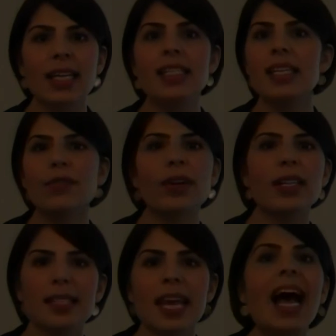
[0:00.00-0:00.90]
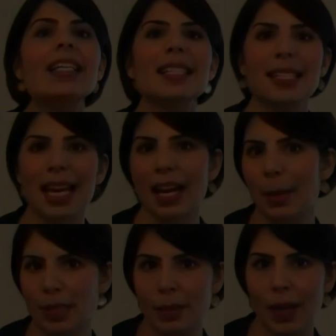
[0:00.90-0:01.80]
different tasks that
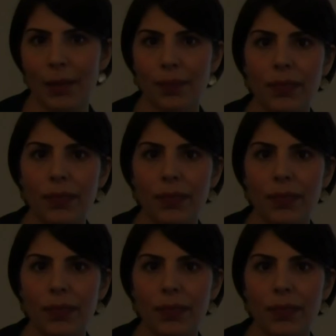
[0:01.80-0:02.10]
come to me.